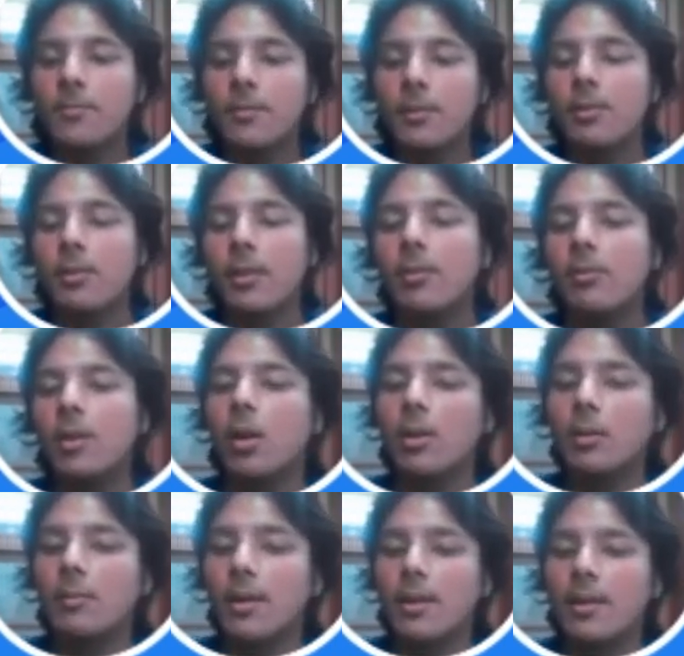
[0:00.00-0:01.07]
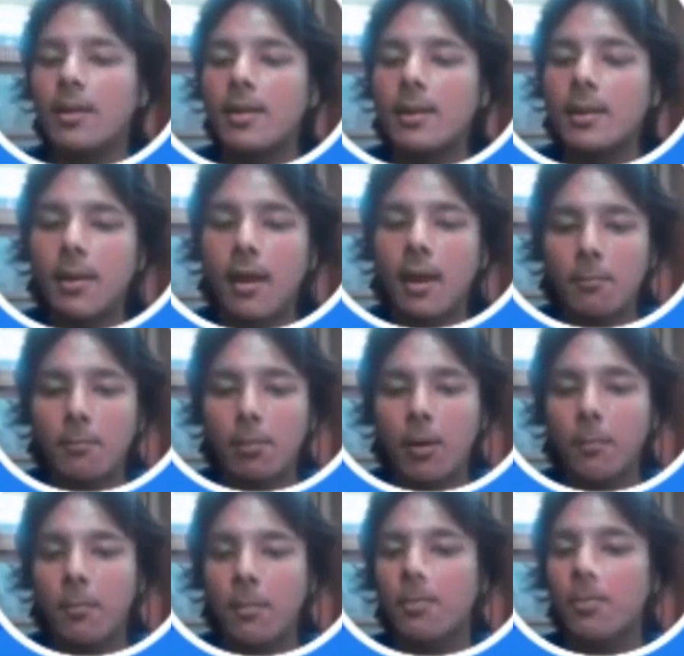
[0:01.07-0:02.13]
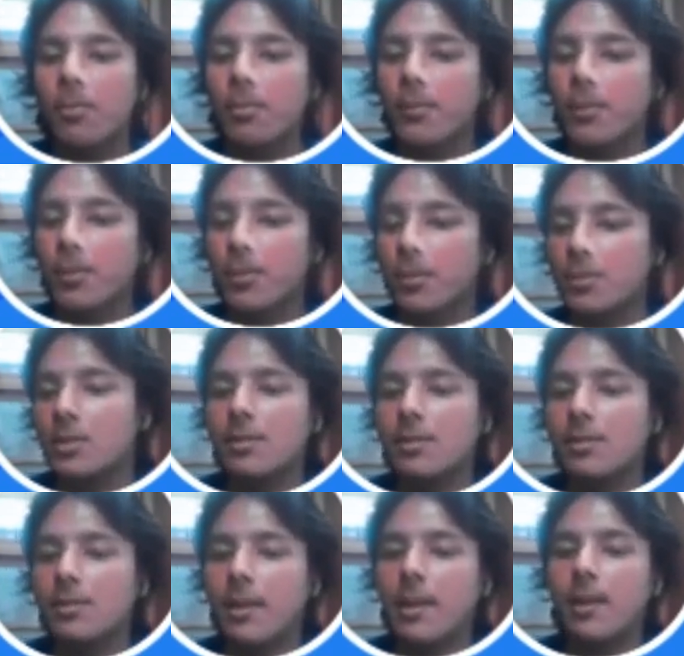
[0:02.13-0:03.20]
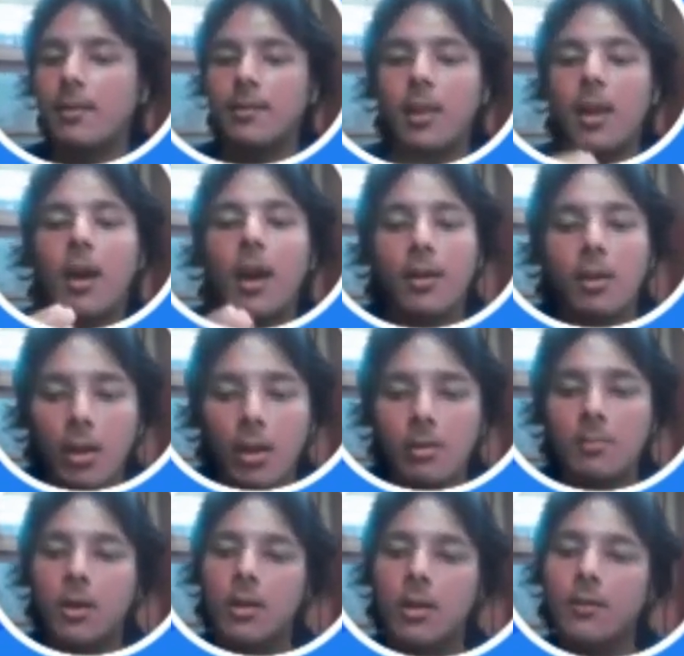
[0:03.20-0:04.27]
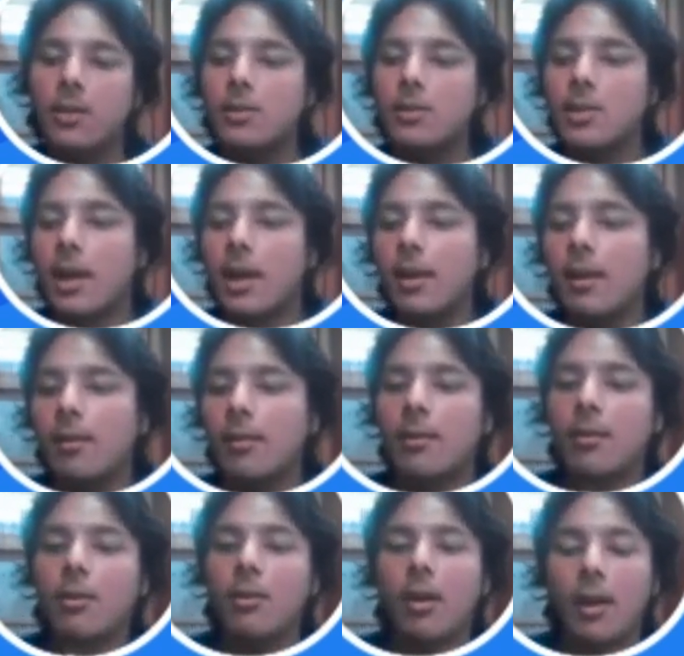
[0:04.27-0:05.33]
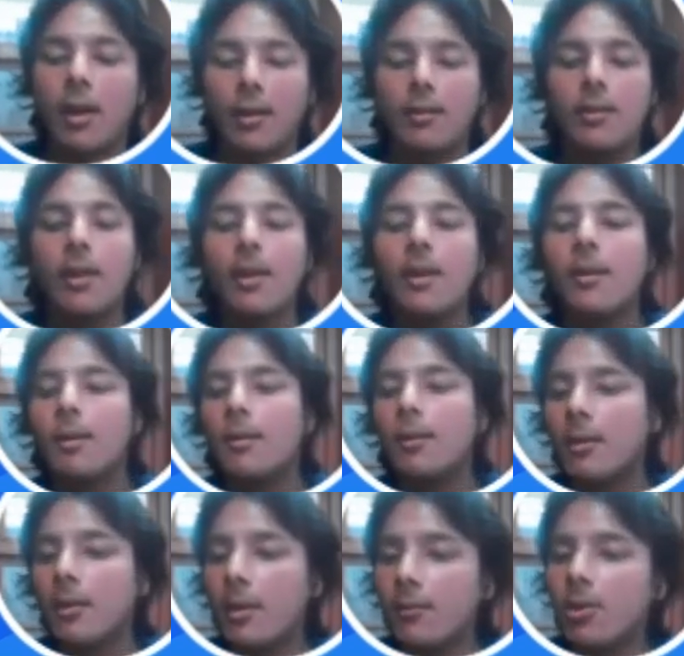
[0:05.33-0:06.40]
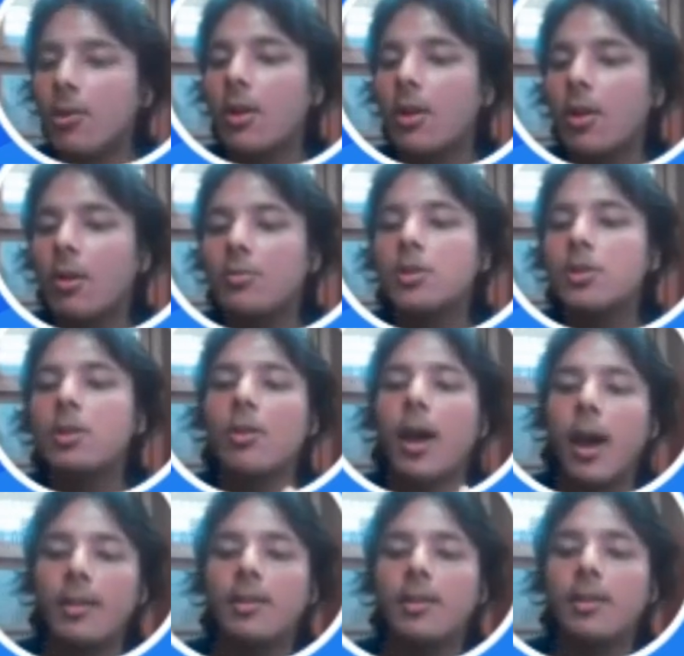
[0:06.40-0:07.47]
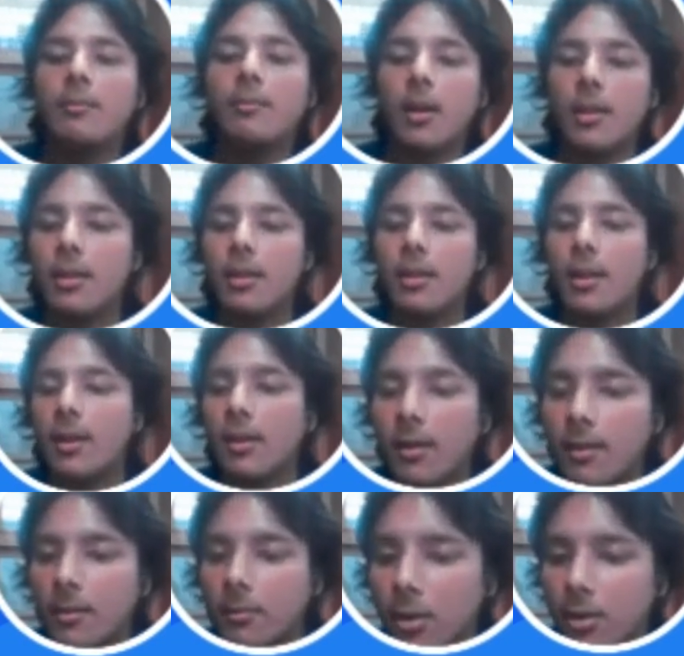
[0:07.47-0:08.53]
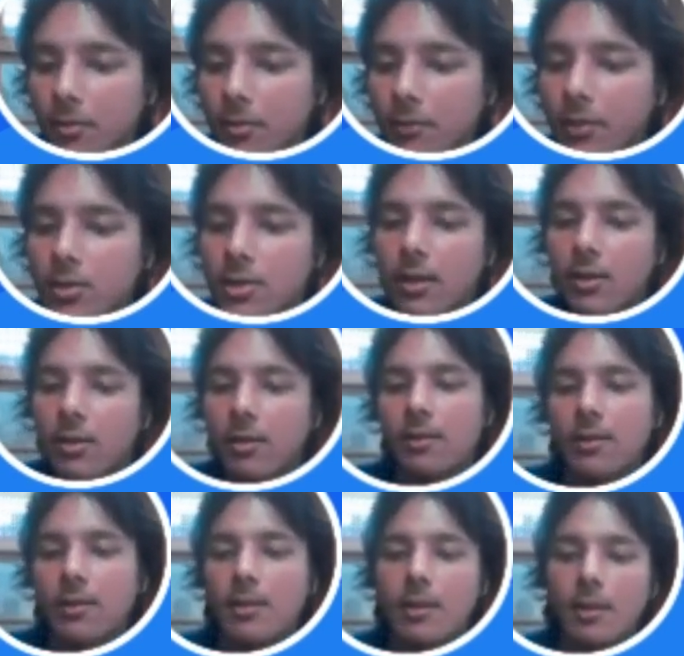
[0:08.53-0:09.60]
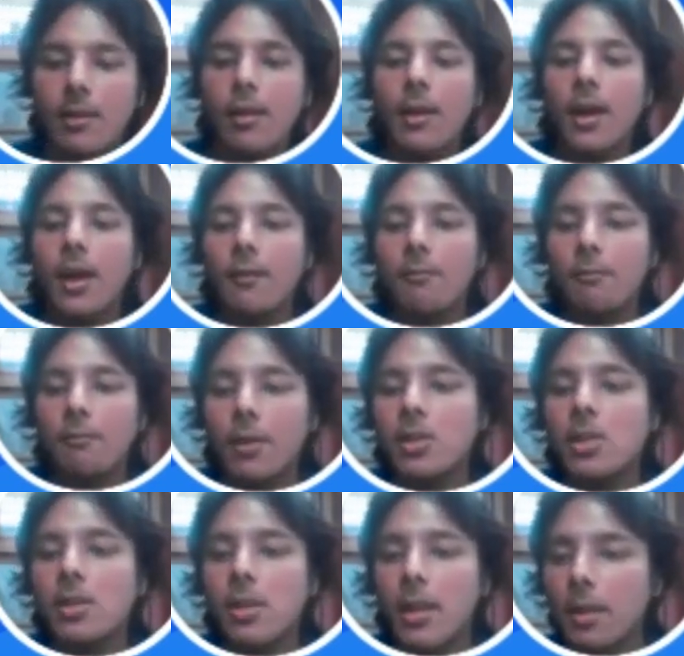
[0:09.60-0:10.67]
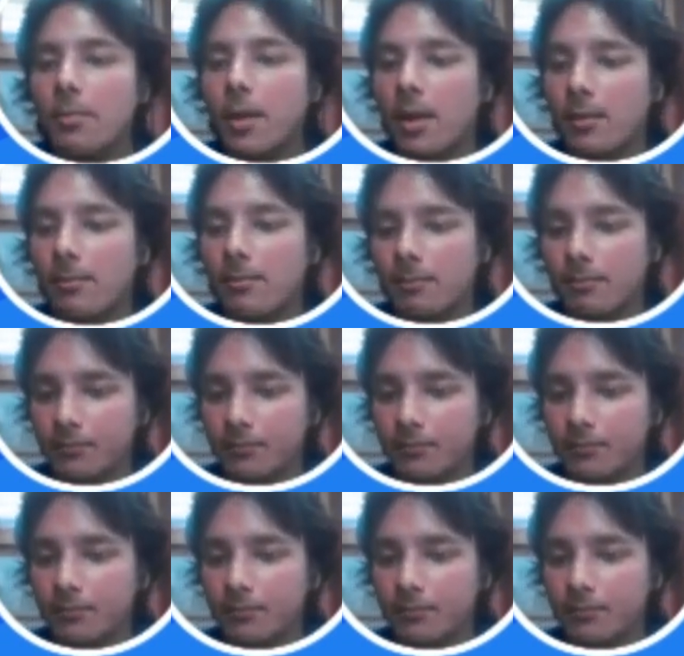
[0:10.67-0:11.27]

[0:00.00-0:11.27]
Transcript: Cliq will automatically pop up a notification saying they are not part of this chat, and it gives you an option to add them at the bottom of the chat. You can see that I've mentioned Abraham,